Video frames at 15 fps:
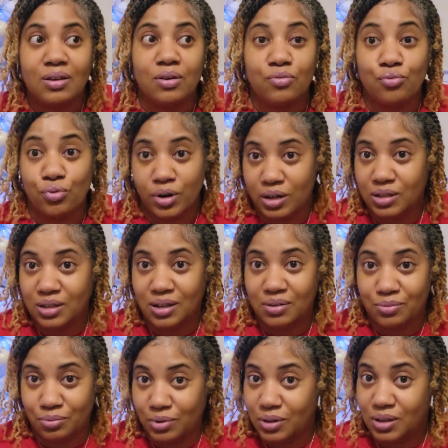really
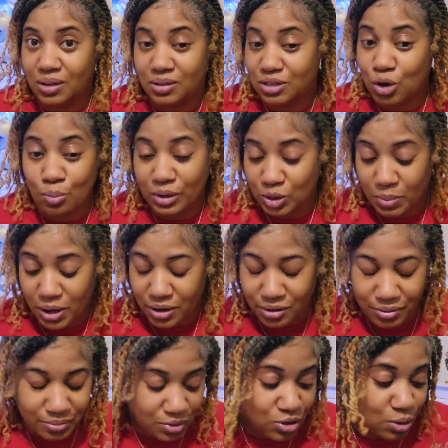really so much better.
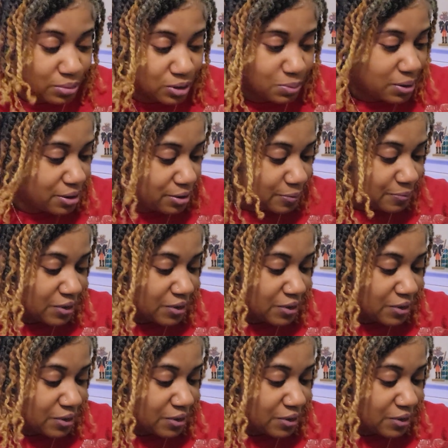It's so much better.